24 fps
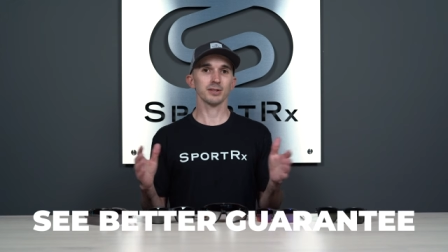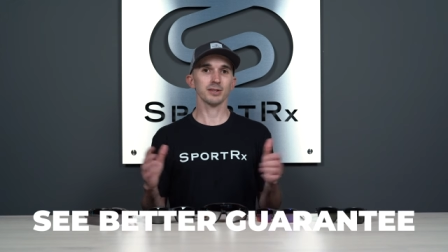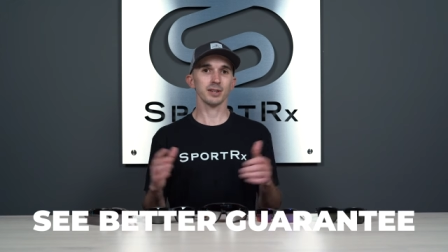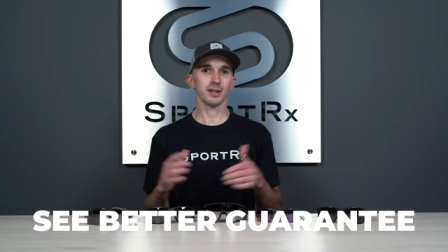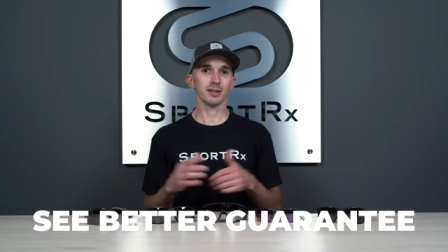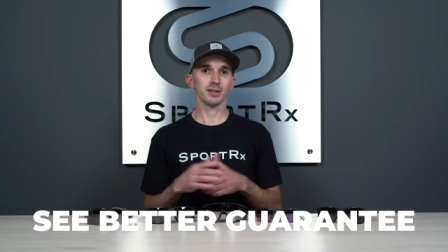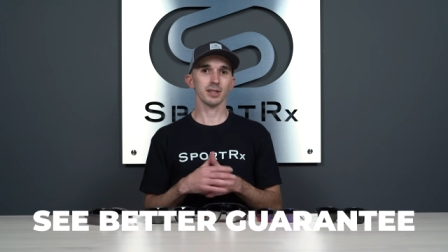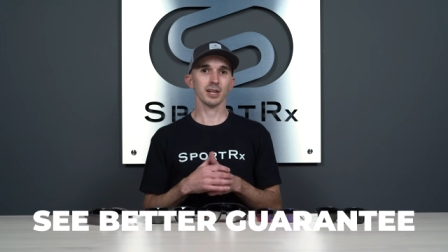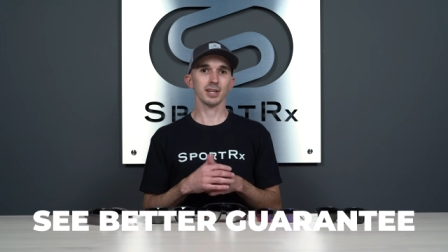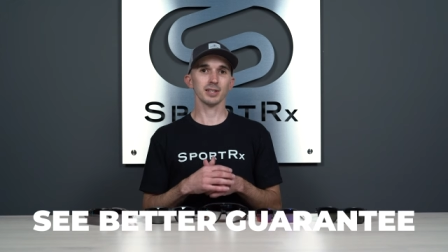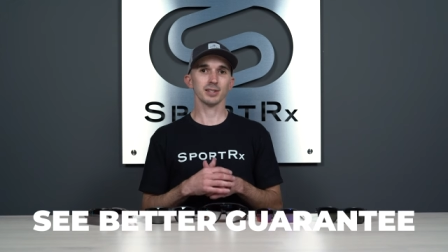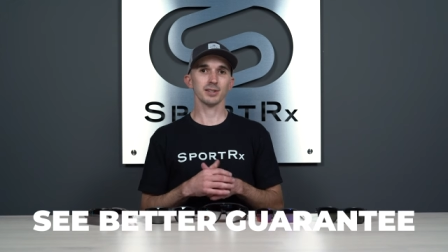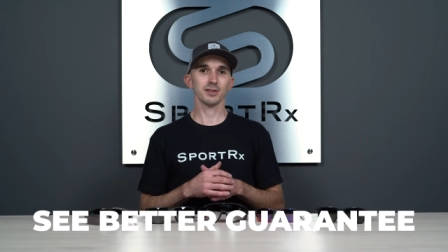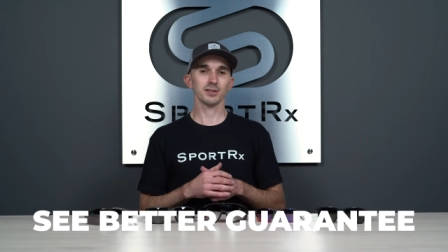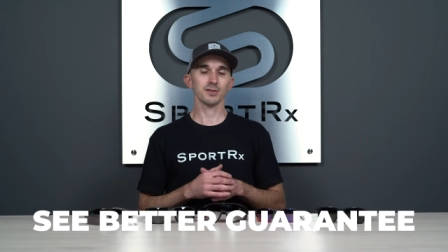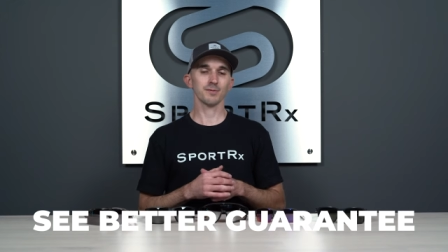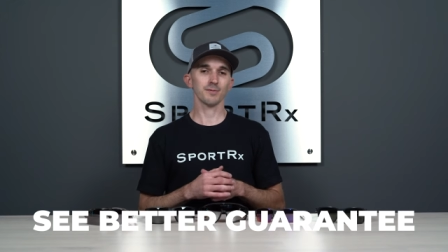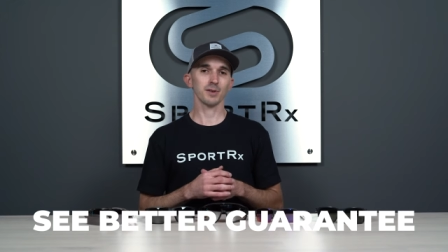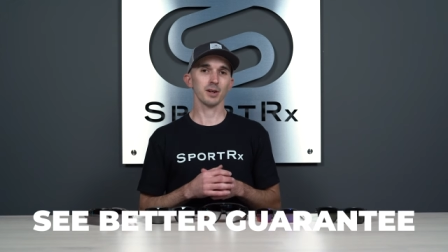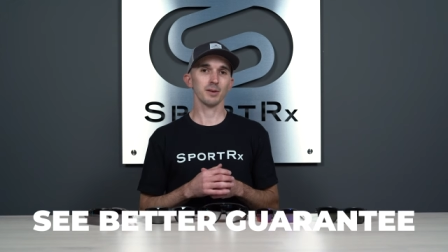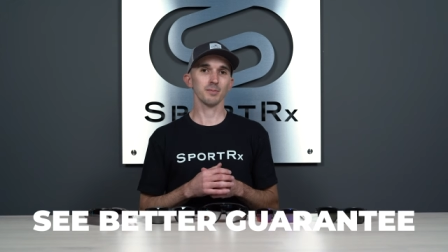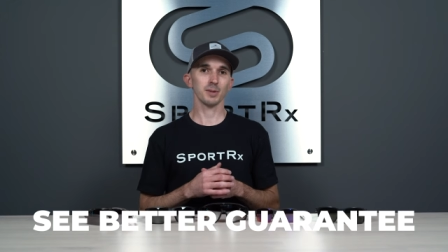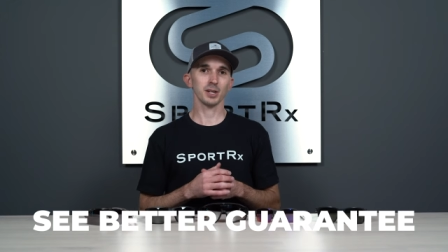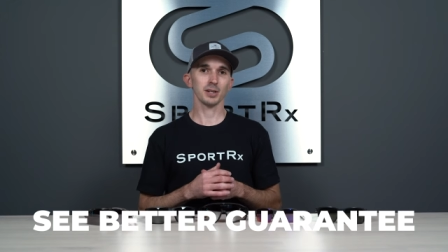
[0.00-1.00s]
sunglasses
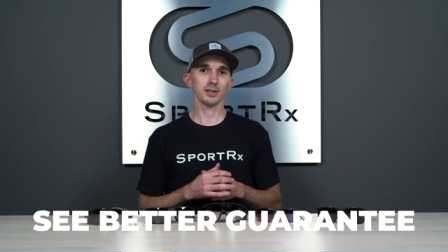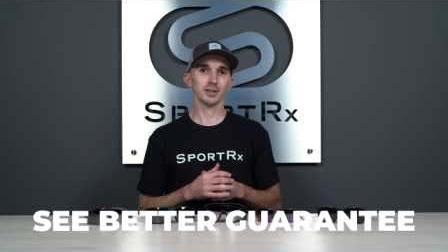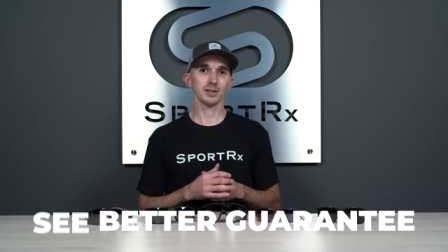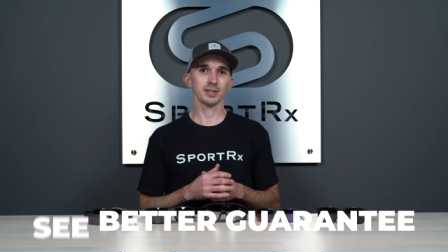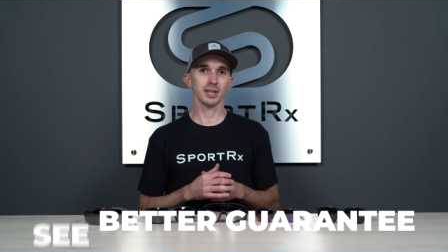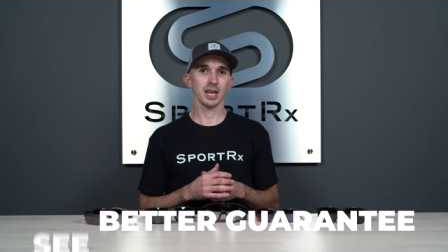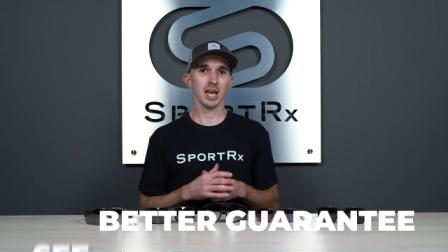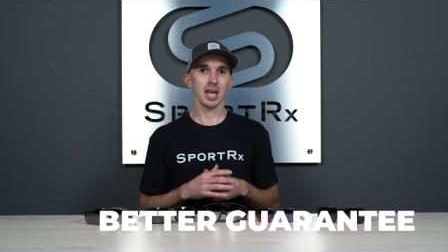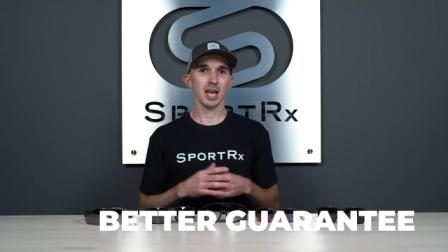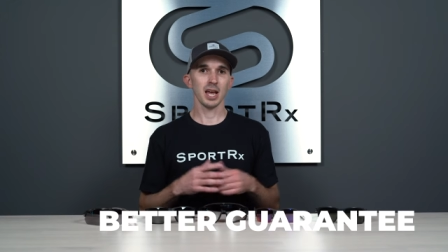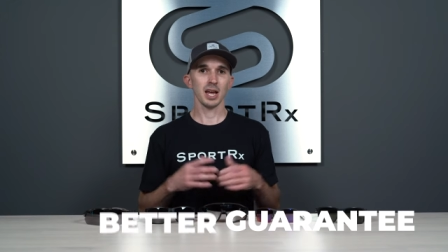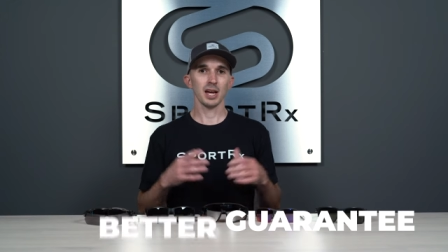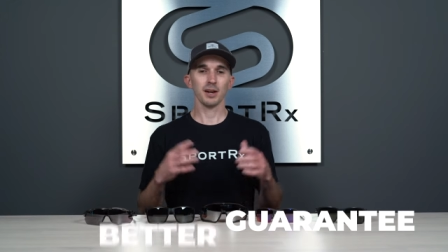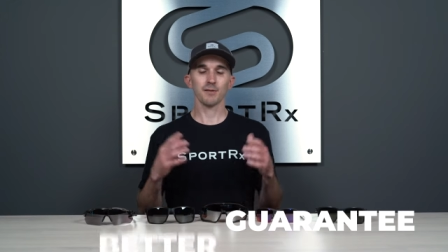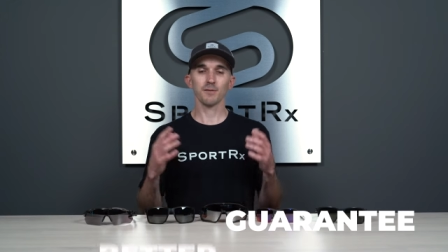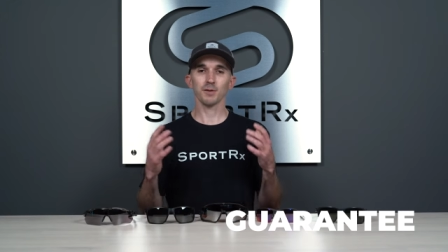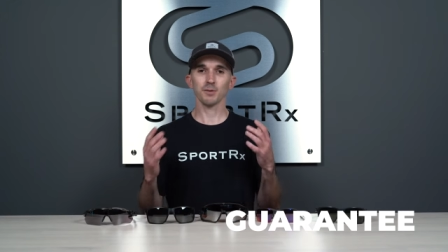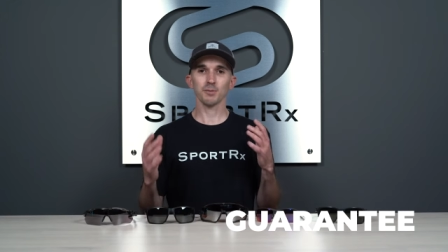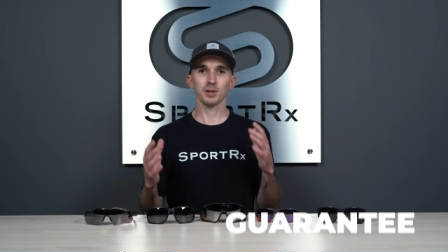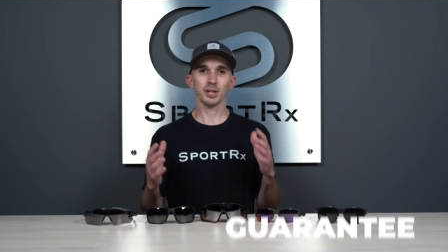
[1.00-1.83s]
from us, and for